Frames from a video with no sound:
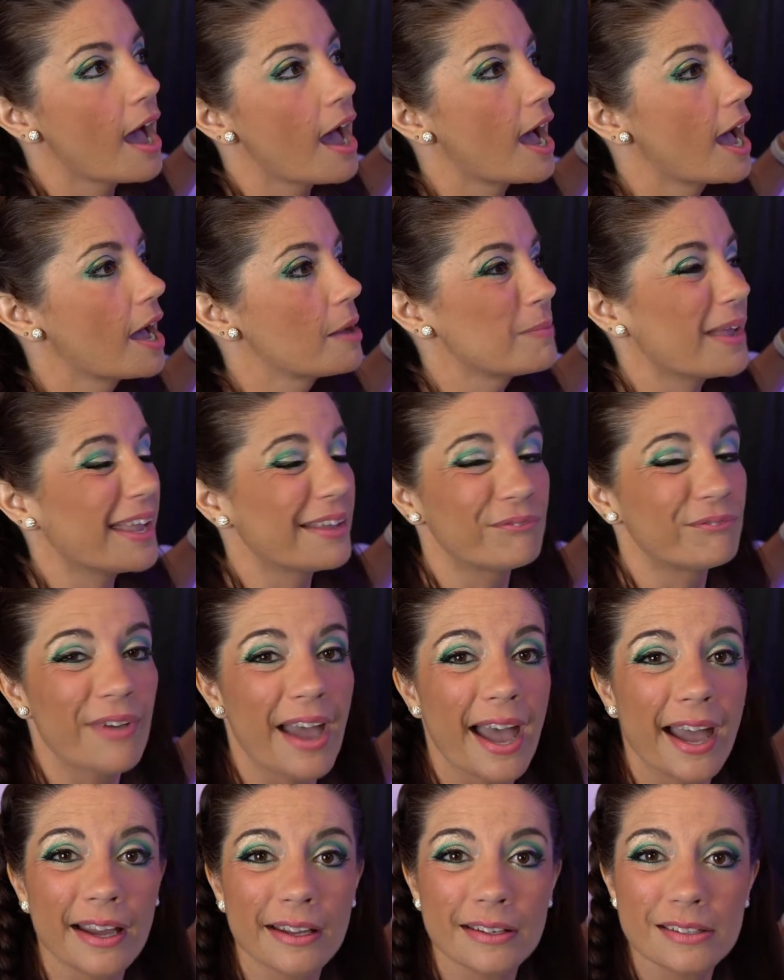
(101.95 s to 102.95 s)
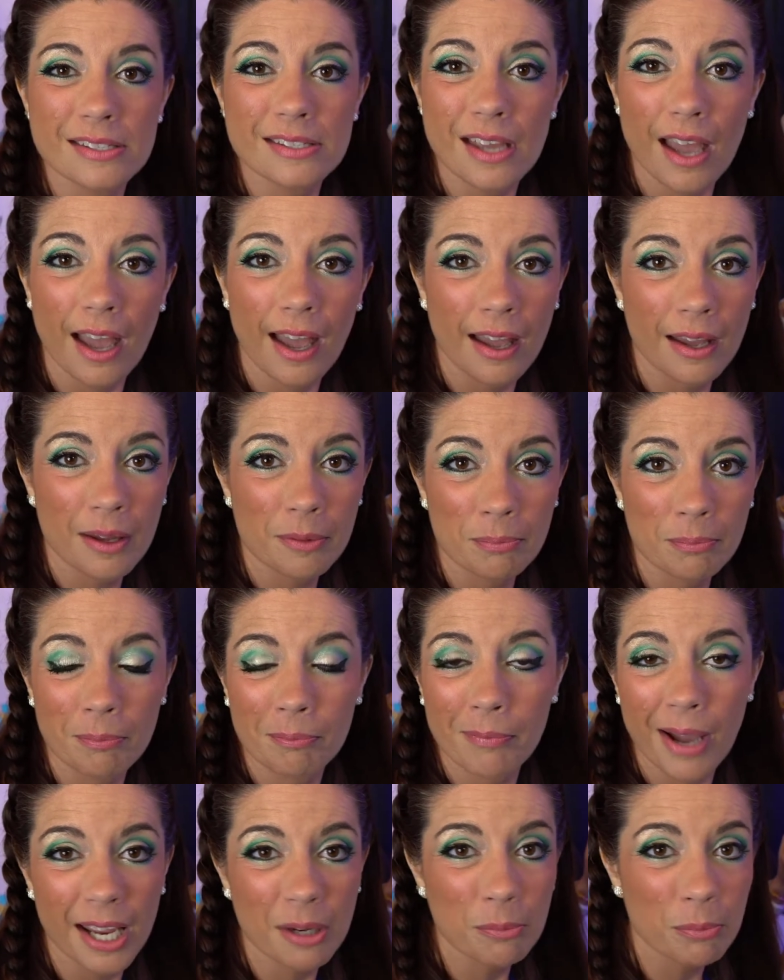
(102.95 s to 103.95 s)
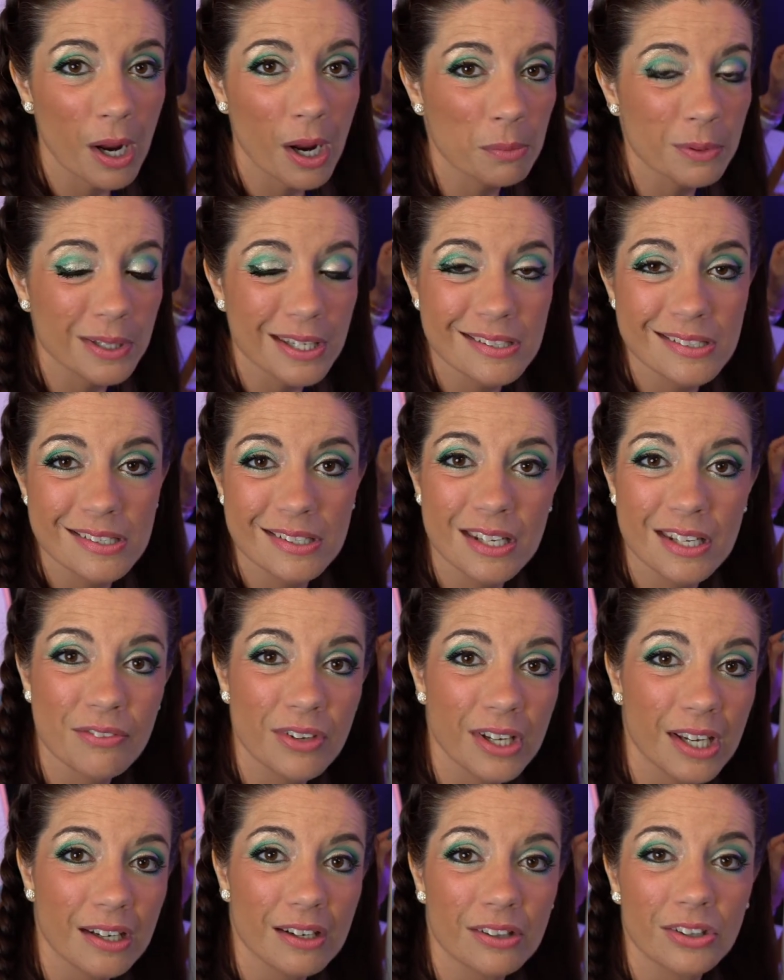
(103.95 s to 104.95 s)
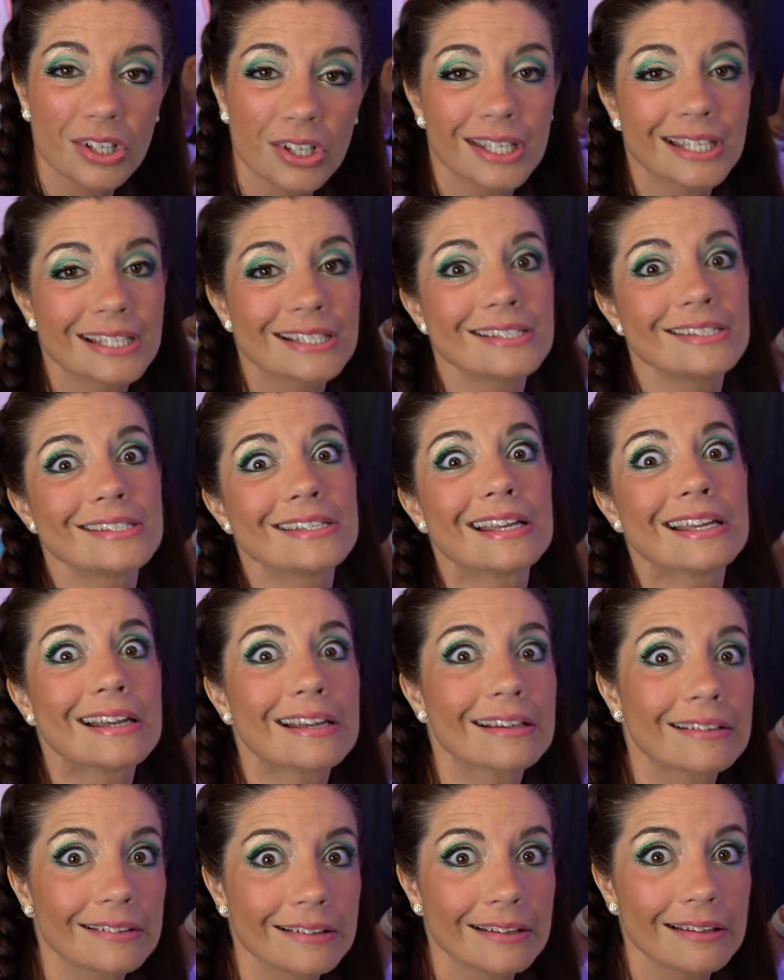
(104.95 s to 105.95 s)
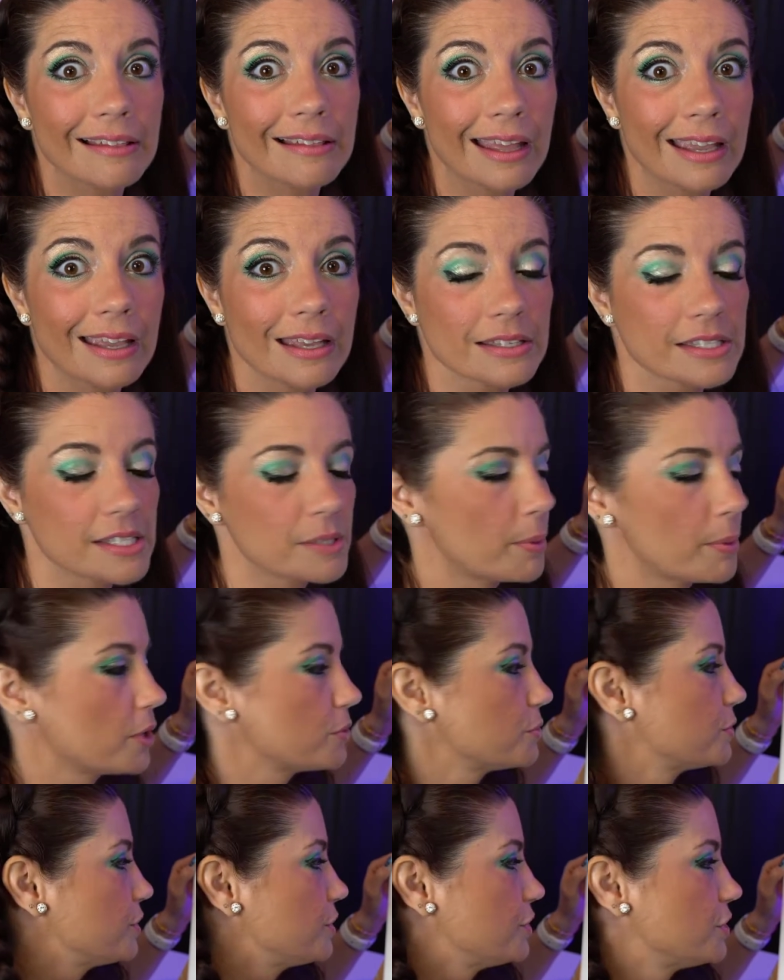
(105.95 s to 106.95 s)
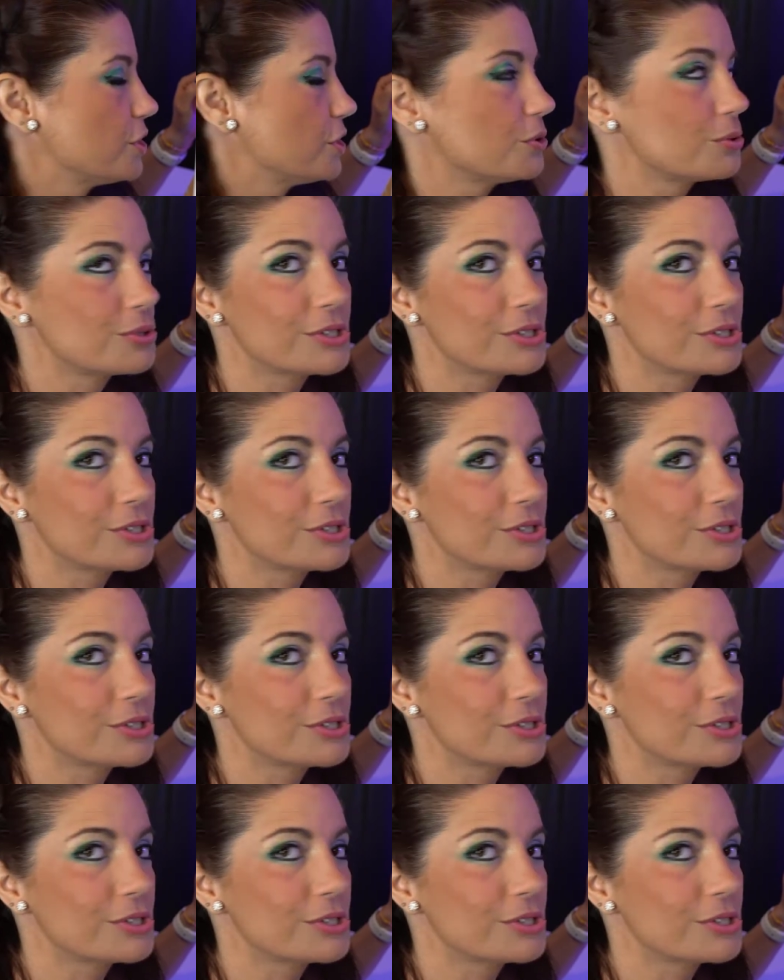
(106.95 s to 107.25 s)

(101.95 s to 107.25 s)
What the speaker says: In fact, mine probably isn't even going to look exactly like it's supposed to.